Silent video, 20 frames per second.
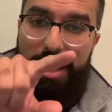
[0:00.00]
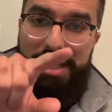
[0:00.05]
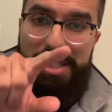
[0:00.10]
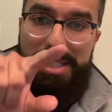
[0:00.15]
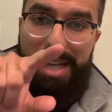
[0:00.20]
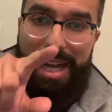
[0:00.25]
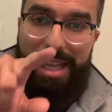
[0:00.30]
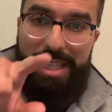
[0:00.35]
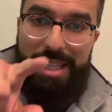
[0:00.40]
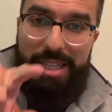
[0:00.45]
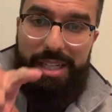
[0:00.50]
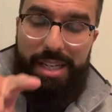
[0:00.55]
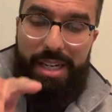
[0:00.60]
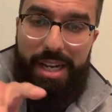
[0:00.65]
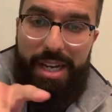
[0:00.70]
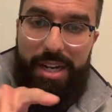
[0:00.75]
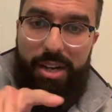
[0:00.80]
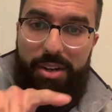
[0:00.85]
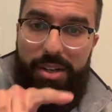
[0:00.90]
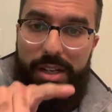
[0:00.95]
dilated
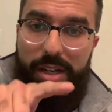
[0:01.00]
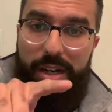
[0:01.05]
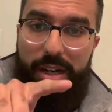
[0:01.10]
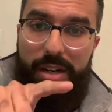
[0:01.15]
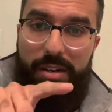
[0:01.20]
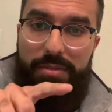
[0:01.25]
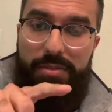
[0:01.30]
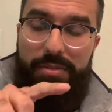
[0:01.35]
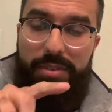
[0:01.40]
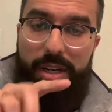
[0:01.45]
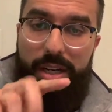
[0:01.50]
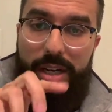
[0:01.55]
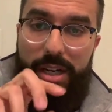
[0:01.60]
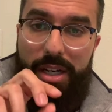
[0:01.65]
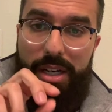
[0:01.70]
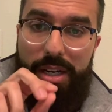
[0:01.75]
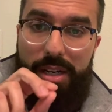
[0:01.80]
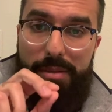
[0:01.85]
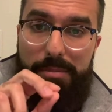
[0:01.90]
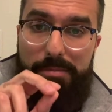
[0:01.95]
area
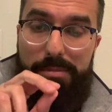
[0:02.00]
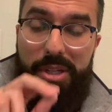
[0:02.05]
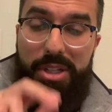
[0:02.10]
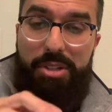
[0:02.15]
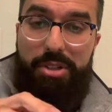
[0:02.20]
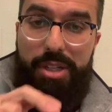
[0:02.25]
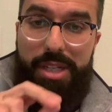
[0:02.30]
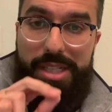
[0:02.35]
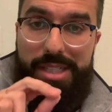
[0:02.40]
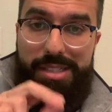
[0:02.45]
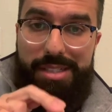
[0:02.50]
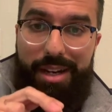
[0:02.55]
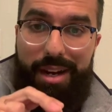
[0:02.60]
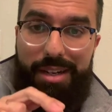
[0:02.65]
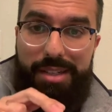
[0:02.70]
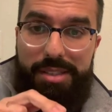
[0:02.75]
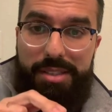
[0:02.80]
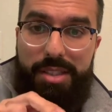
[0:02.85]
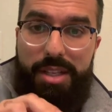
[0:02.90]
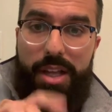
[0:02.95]
of biliary
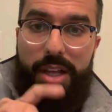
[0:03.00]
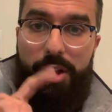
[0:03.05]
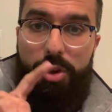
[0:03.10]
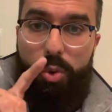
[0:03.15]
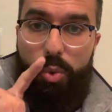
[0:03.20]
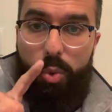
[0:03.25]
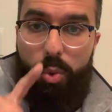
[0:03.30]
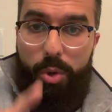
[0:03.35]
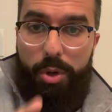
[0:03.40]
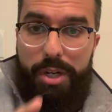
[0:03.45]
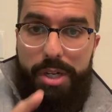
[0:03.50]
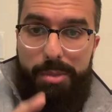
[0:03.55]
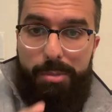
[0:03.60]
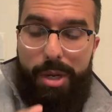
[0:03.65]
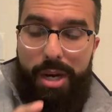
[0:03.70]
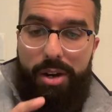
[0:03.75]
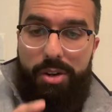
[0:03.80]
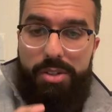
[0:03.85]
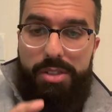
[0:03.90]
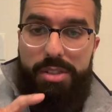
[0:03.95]
ducts, worry
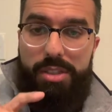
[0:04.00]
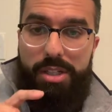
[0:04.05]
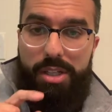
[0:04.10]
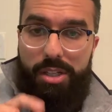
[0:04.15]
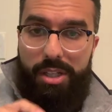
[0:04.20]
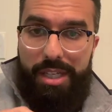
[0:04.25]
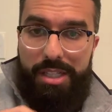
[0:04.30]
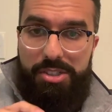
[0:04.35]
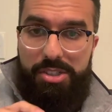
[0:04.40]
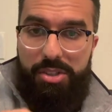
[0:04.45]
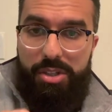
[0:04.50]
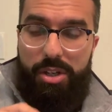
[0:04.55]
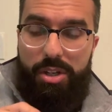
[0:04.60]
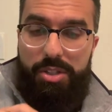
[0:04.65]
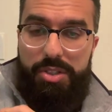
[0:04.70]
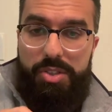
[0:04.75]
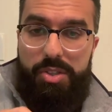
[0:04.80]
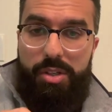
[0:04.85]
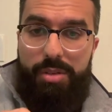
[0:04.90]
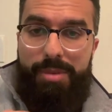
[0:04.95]
about
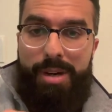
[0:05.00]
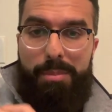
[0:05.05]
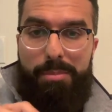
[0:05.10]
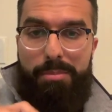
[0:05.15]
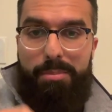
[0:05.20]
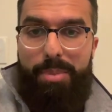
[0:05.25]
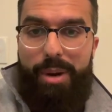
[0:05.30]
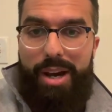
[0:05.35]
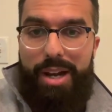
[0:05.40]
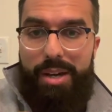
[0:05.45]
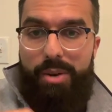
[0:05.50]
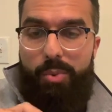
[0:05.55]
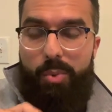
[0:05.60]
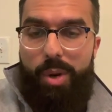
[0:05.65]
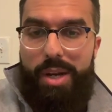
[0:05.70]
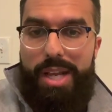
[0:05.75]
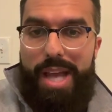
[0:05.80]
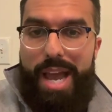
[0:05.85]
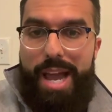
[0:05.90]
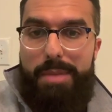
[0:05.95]
cholangiocarcinoma. But
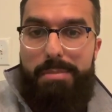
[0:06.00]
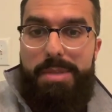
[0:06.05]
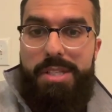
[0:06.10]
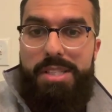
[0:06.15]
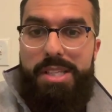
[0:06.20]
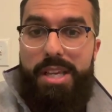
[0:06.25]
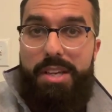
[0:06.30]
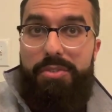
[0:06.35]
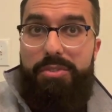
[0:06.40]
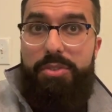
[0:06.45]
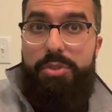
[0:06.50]
what happens if